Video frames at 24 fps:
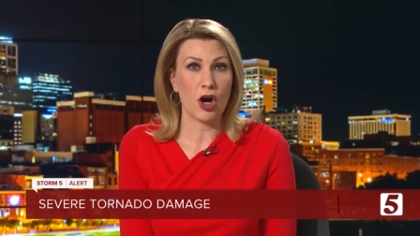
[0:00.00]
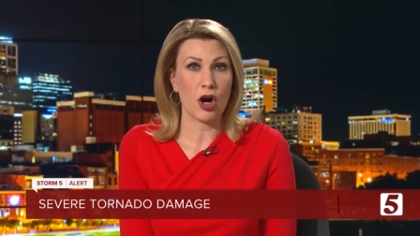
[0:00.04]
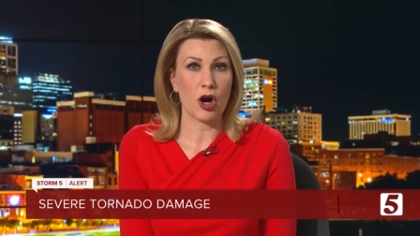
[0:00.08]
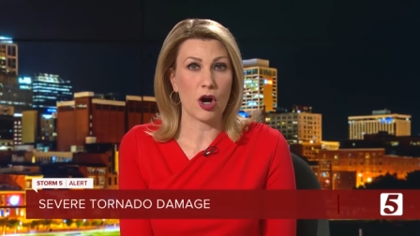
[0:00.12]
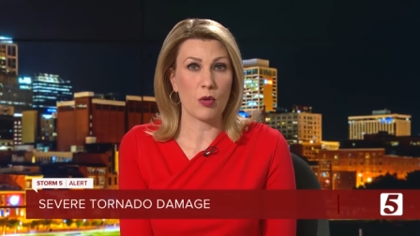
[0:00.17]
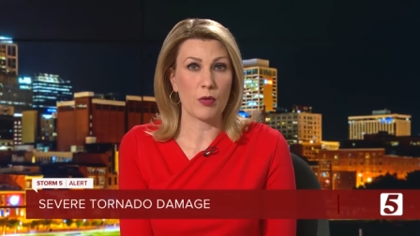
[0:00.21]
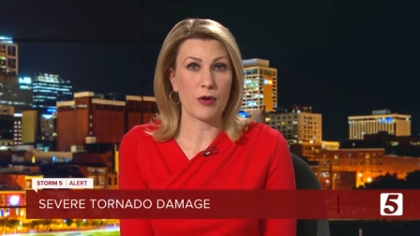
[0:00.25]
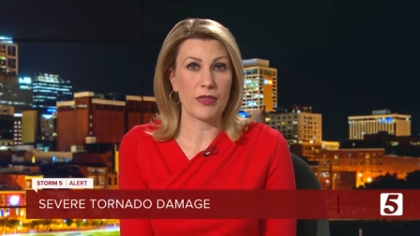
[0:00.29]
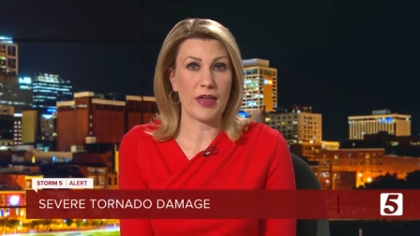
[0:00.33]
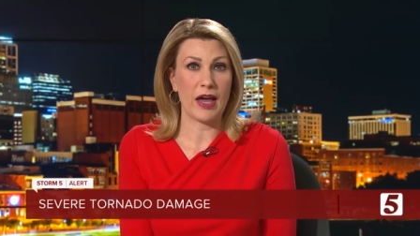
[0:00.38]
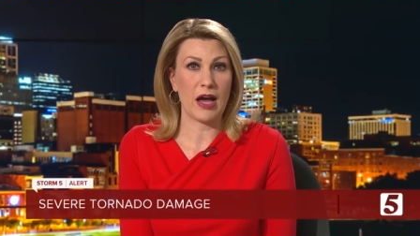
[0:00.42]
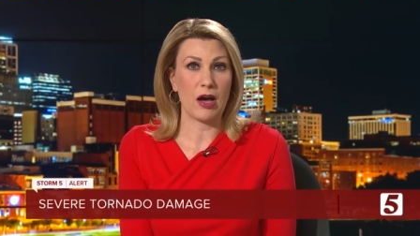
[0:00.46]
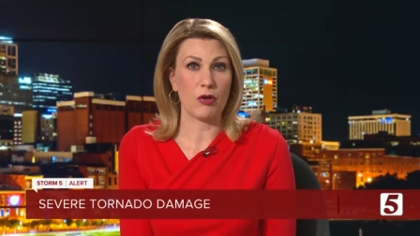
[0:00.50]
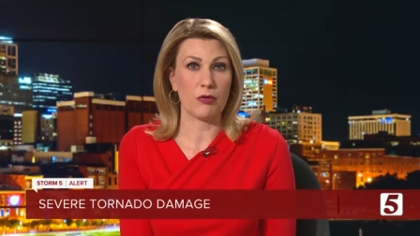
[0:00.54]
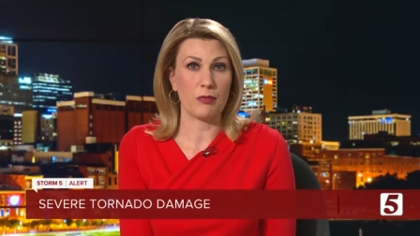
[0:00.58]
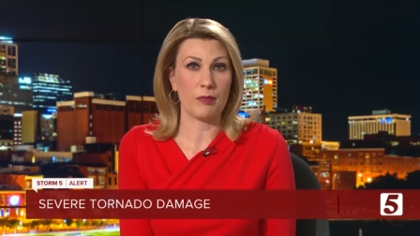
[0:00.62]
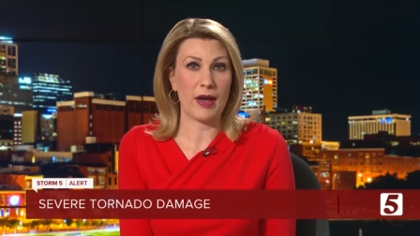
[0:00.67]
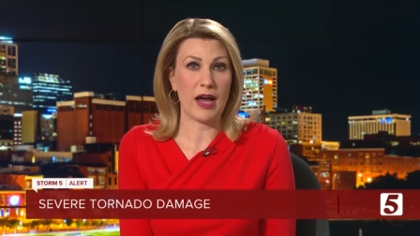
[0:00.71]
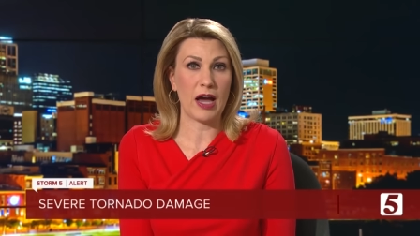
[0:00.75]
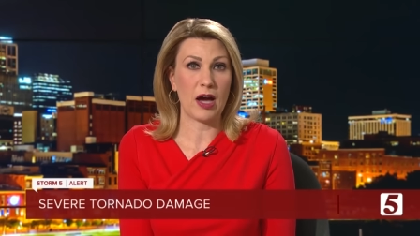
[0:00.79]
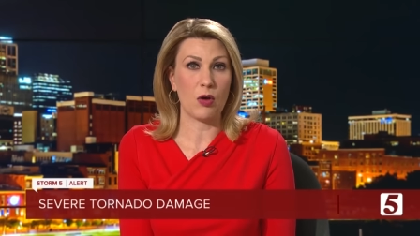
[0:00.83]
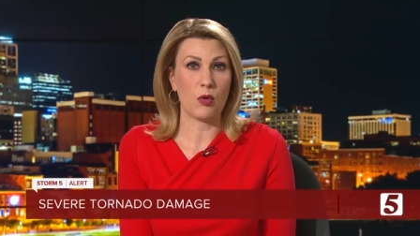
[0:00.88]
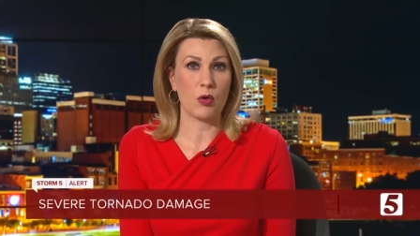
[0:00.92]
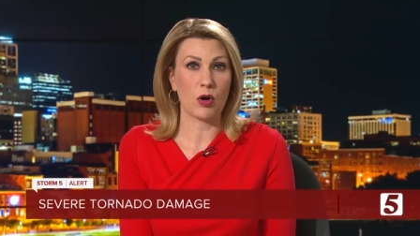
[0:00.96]
are without
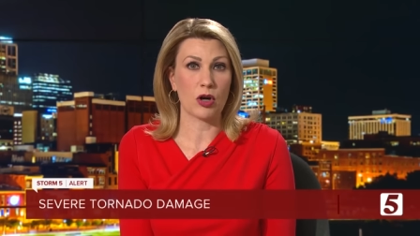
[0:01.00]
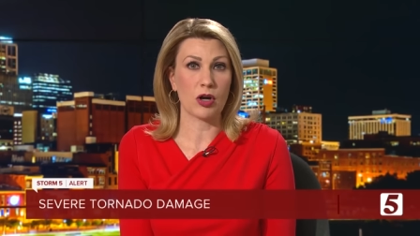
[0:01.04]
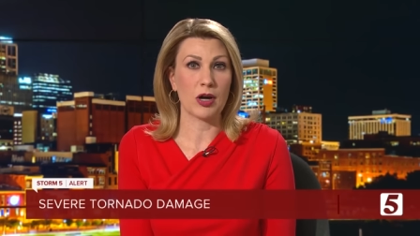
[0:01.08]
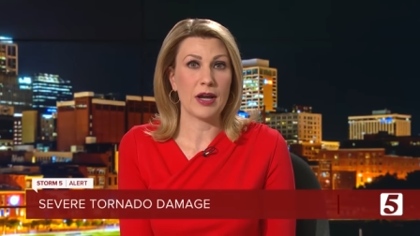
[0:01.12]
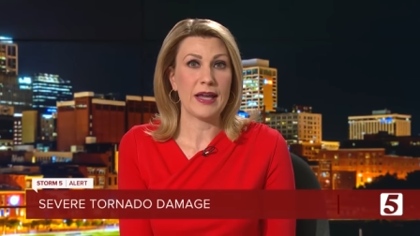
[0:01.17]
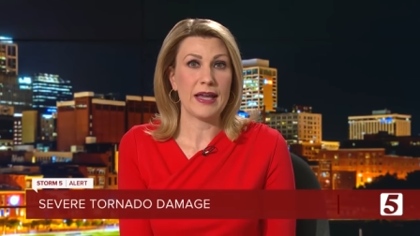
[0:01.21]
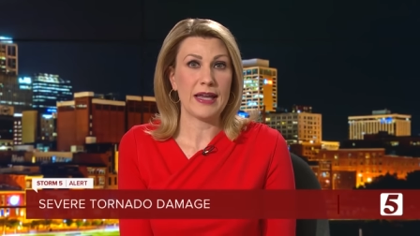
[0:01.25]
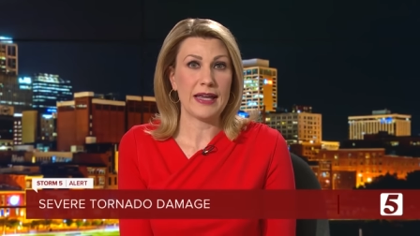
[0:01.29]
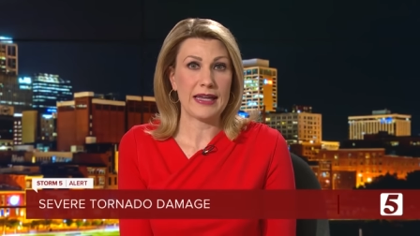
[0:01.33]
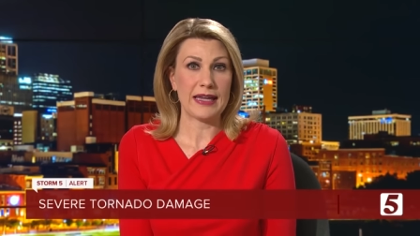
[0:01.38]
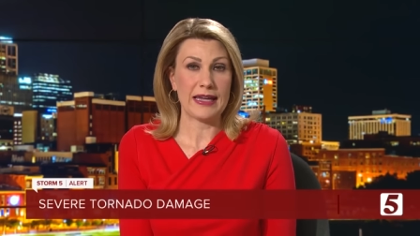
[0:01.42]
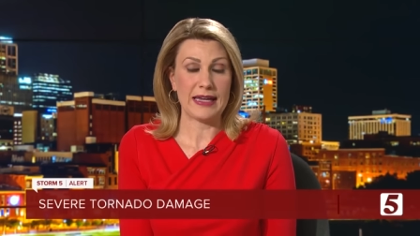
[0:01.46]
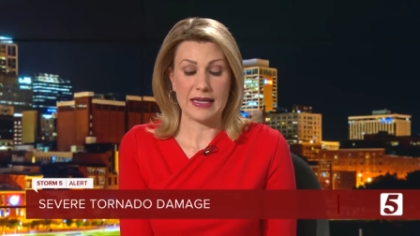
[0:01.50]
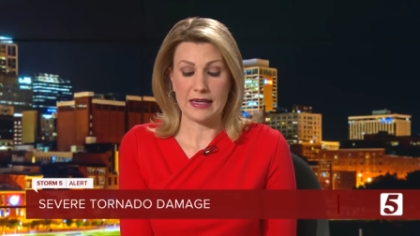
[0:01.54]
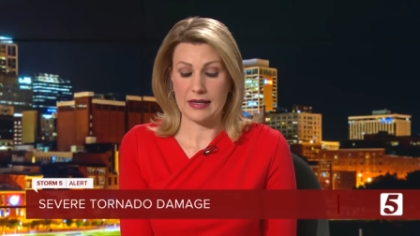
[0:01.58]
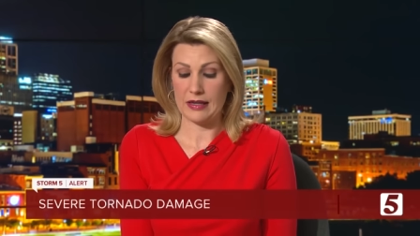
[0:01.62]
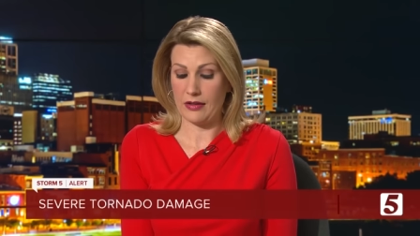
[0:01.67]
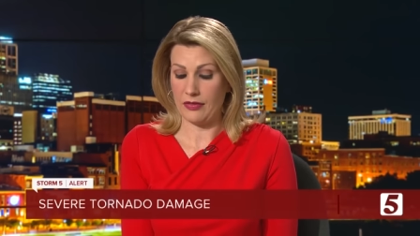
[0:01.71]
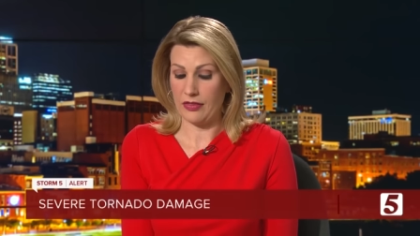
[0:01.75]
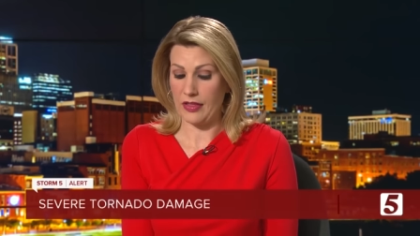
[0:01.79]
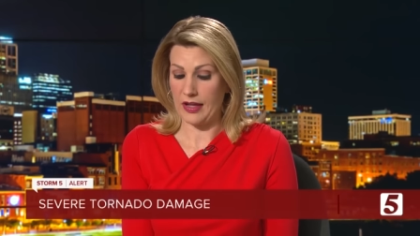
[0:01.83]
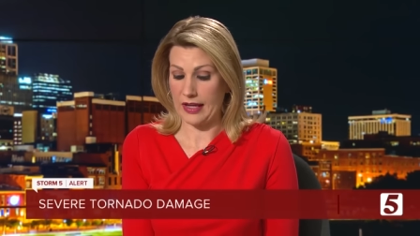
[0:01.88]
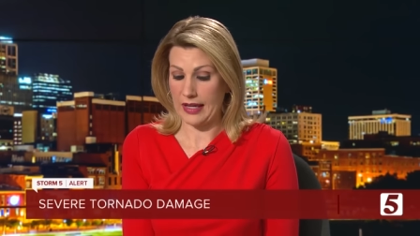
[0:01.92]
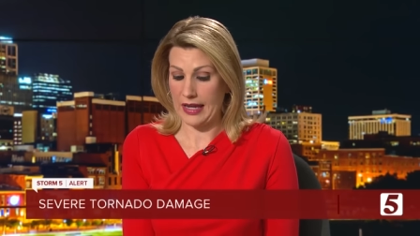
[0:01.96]
power
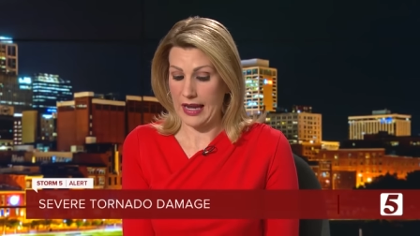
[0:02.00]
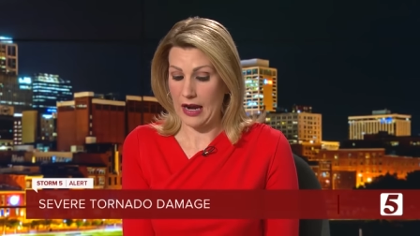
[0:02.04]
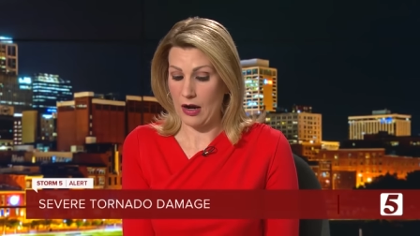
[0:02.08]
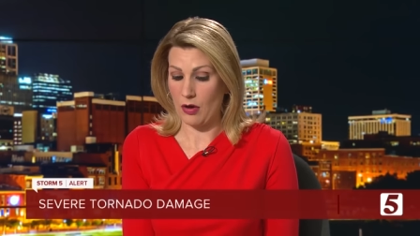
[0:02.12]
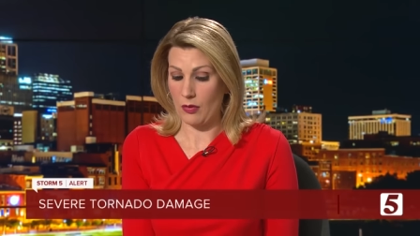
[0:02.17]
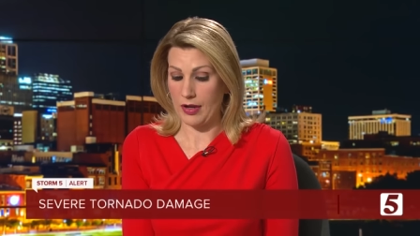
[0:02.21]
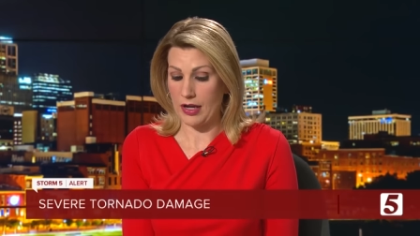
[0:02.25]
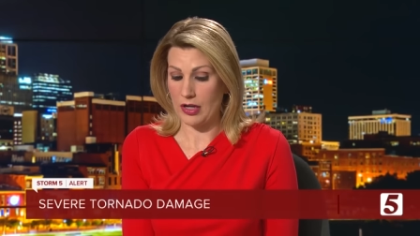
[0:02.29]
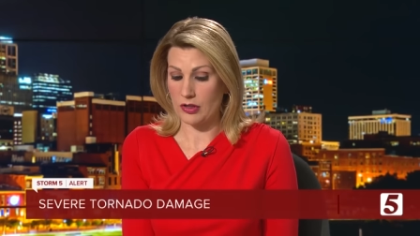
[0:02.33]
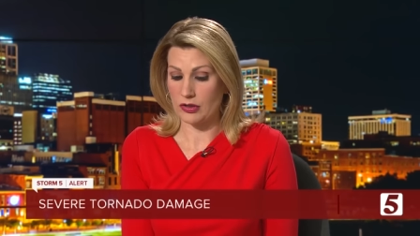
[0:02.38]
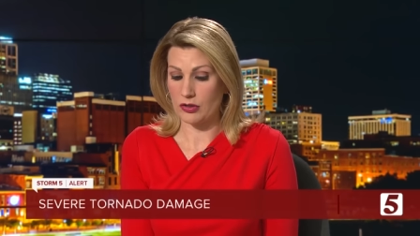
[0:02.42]
in the county.